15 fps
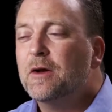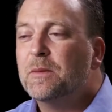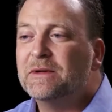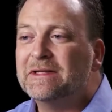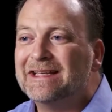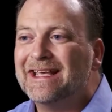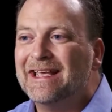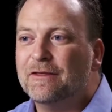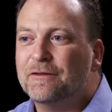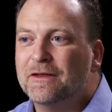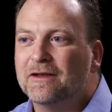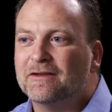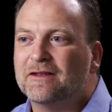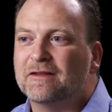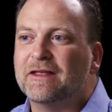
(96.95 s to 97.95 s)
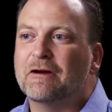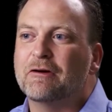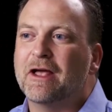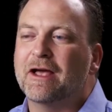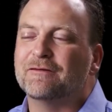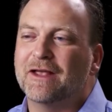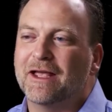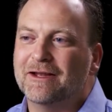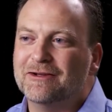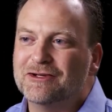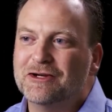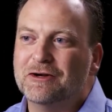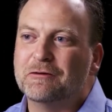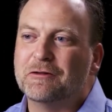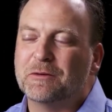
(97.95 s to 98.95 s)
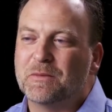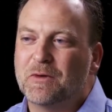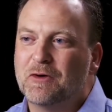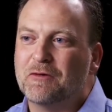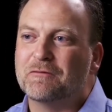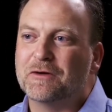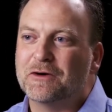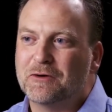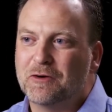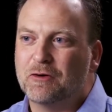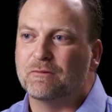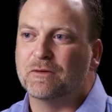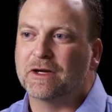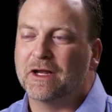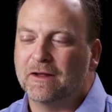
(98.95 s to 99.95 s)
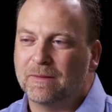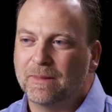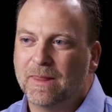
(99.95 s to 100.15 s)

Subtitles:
But the key thing is that they don't have to engineer them over and over again.